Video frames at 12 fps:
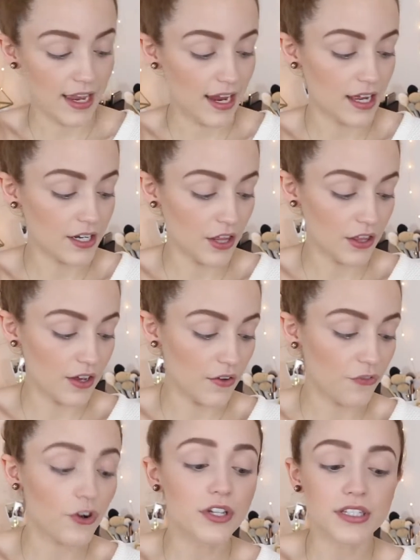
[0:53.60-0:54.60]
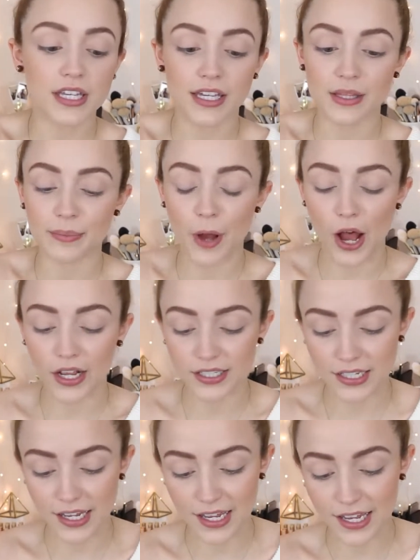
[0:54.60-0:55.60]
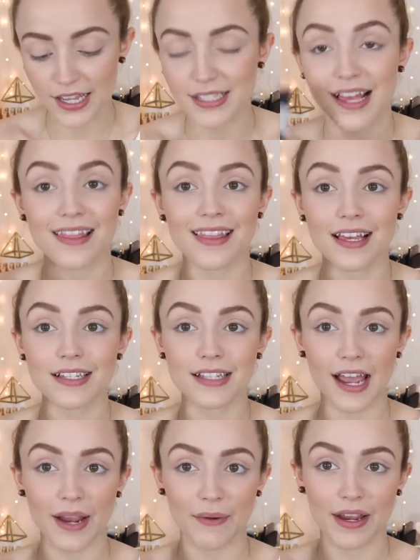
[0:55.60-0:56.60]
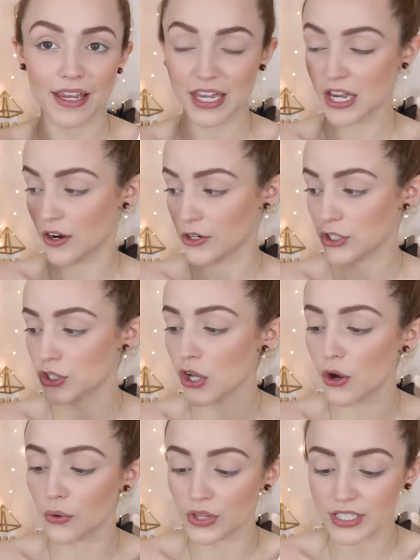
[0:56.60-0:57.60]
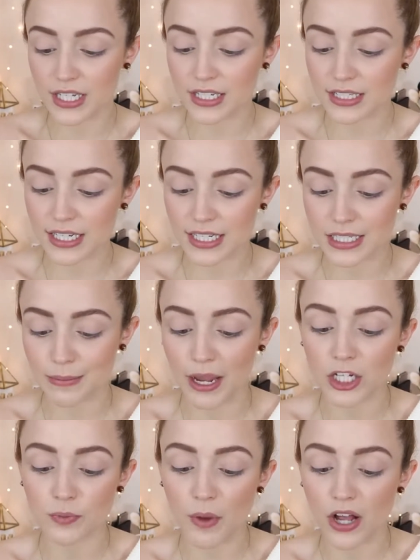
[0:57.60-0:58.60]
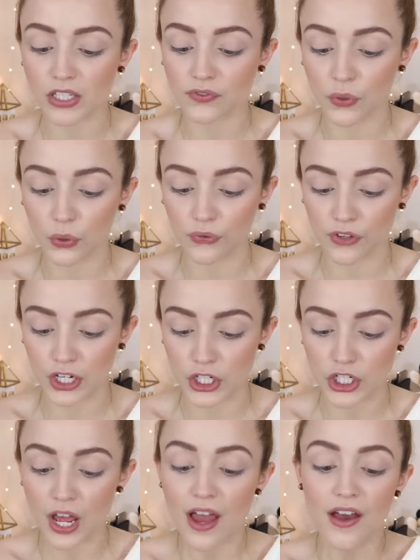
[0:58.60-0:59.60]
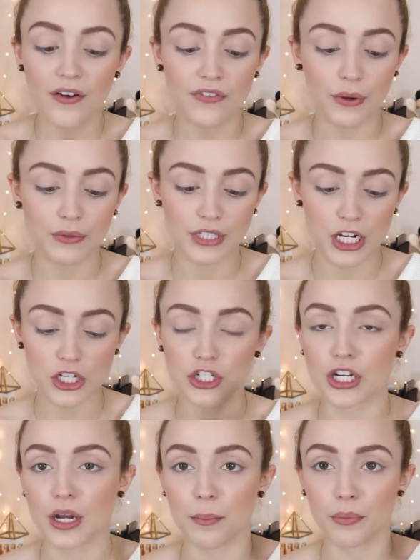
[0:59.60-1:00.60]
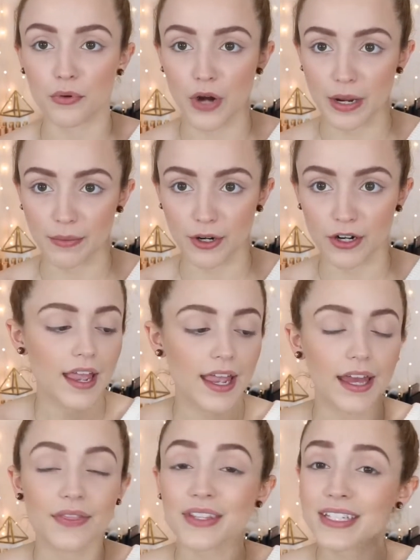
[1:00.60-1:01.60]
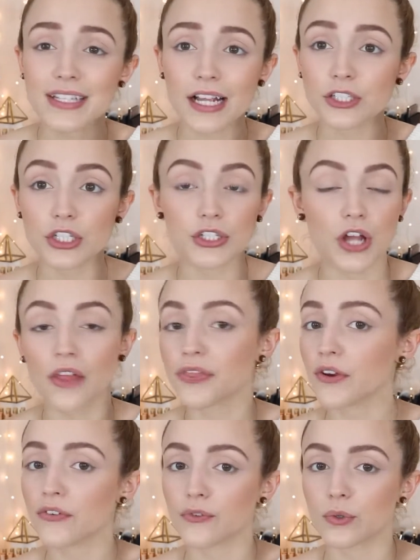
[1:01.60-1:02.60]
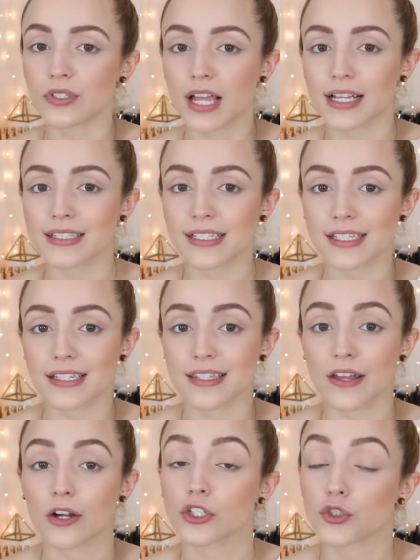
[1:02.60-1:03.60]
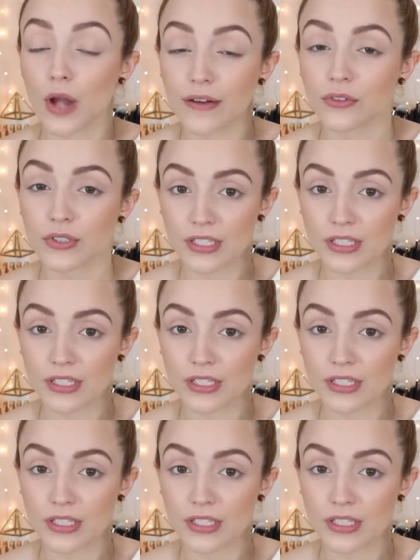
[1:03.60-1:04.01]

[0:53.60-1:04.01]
And the first thing in the box is this guy right here. So this is the Smashbox Photo Finish Foundation Primer. And this is actually not their full size, this is their travel